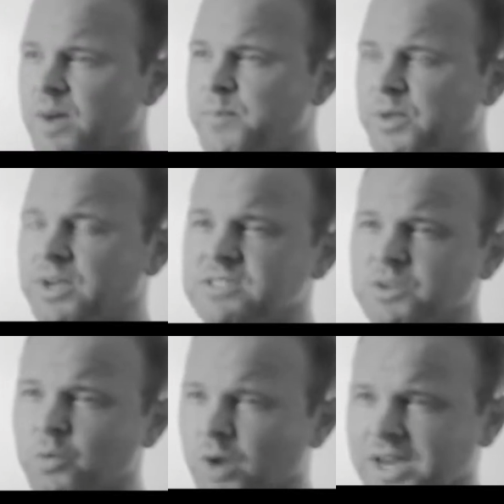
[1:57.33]
ability to
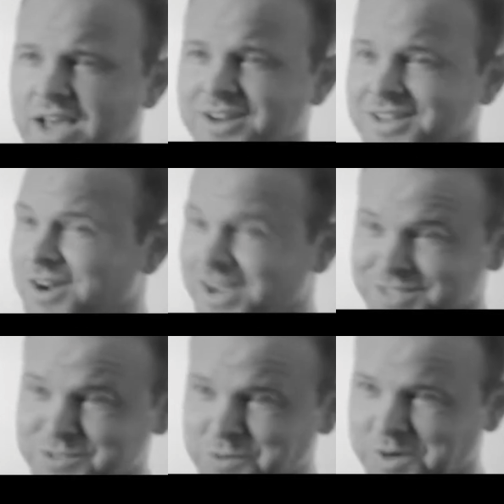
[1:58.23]
work out and not get
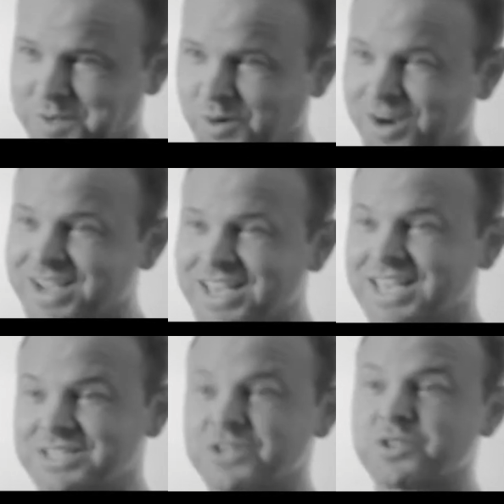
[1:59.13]
sore anymore. It
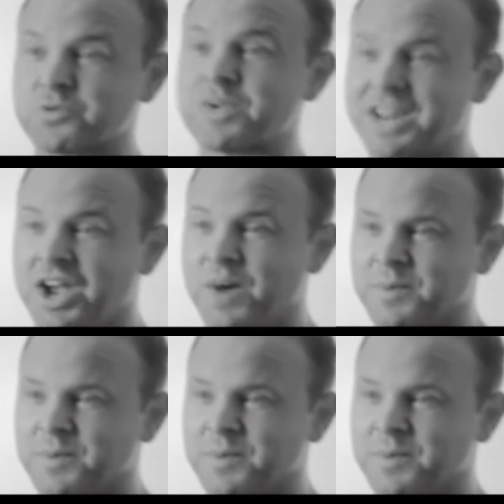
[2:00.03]
gets you through that hump.